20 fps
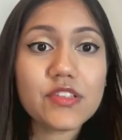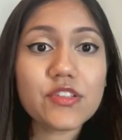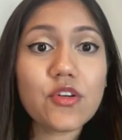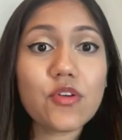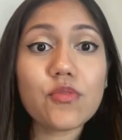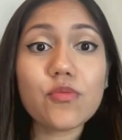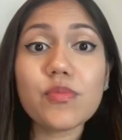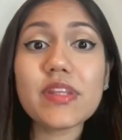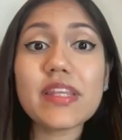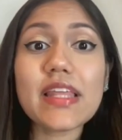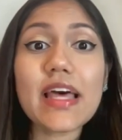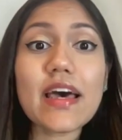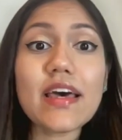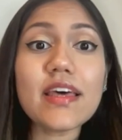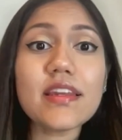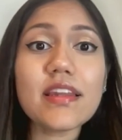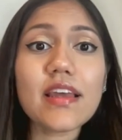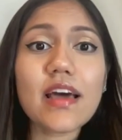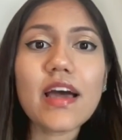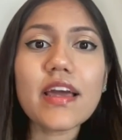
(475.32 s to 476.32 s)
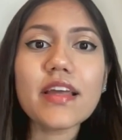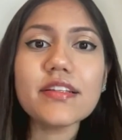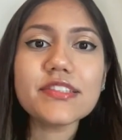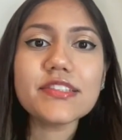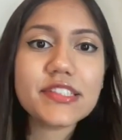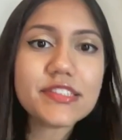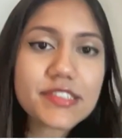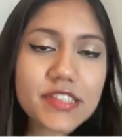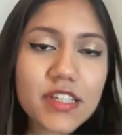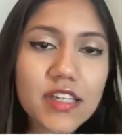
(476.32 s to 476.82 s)
So with that, I'd
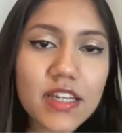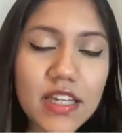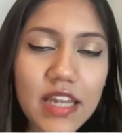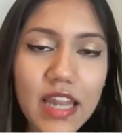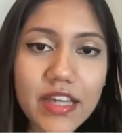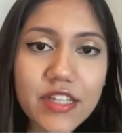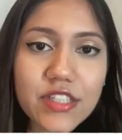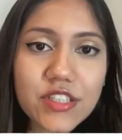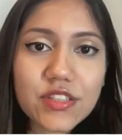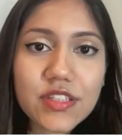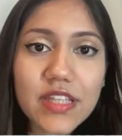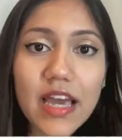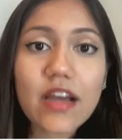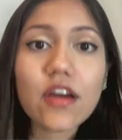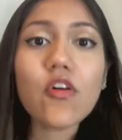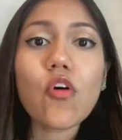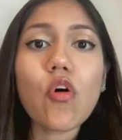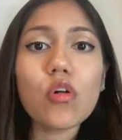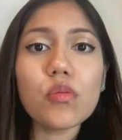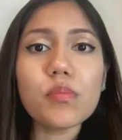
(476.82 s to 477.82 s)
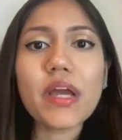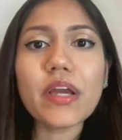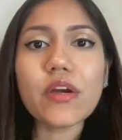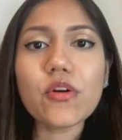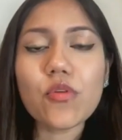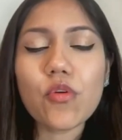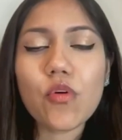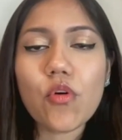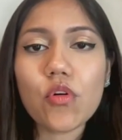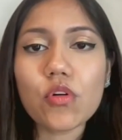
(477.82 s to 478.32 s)
sincerely like to thank all my
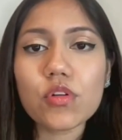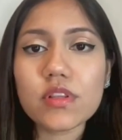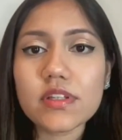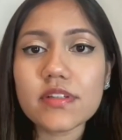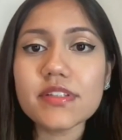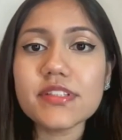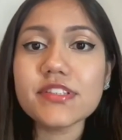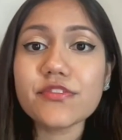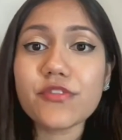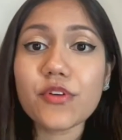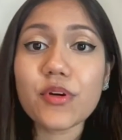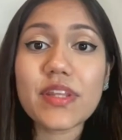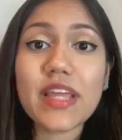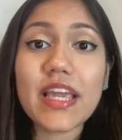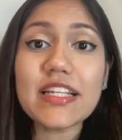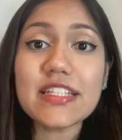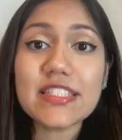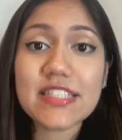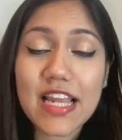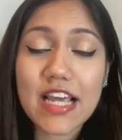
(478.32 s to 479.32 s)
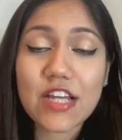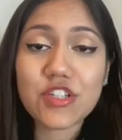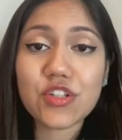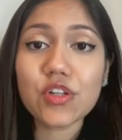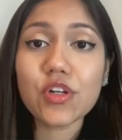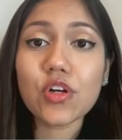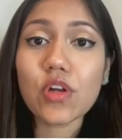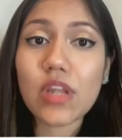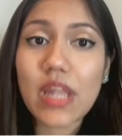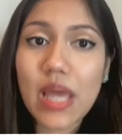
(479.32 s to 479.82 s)
co-authors for the international